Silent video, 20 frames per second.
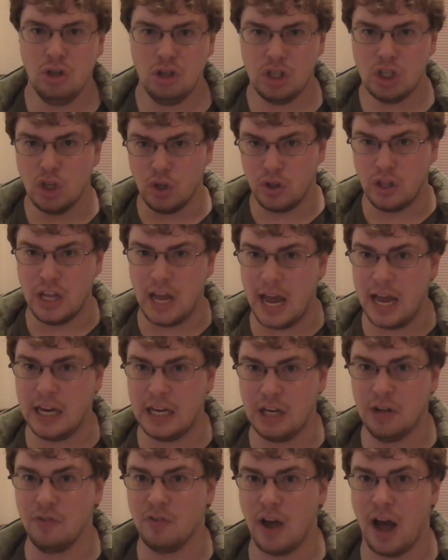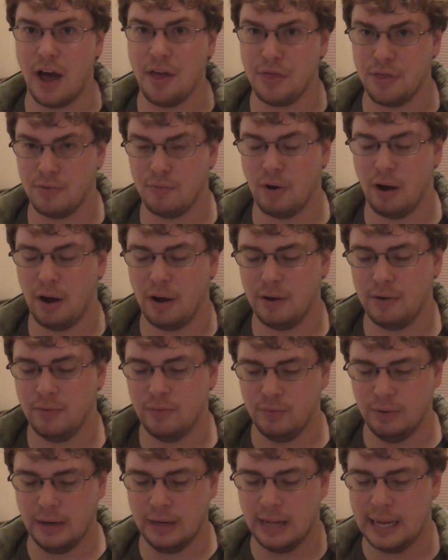So at the end, you've got
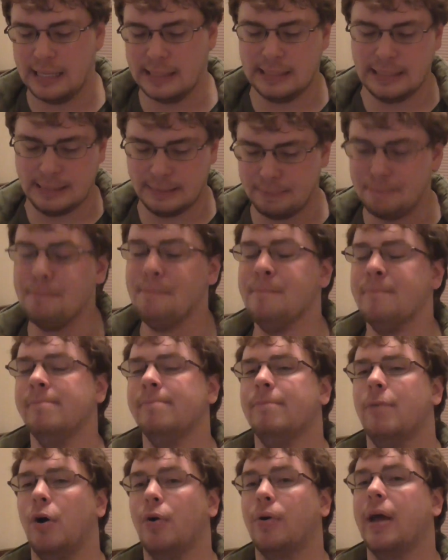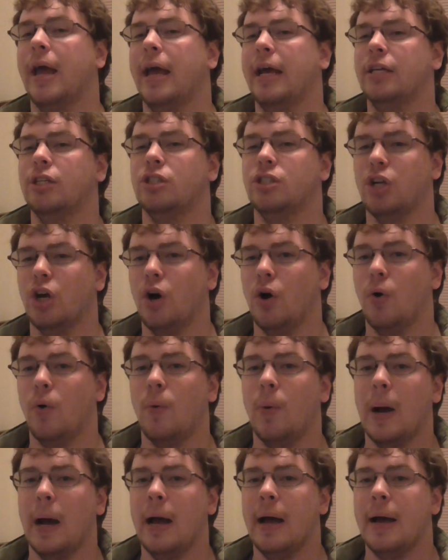Thrawn realizing, okay,
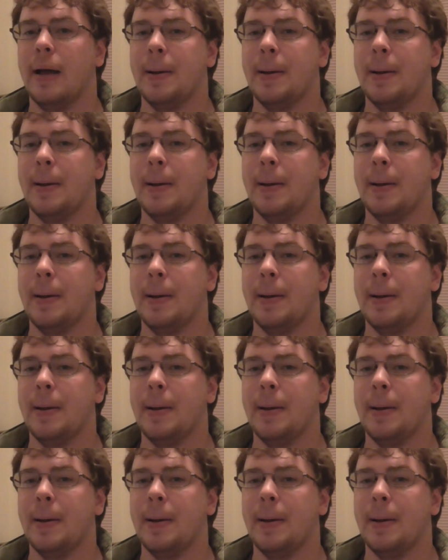so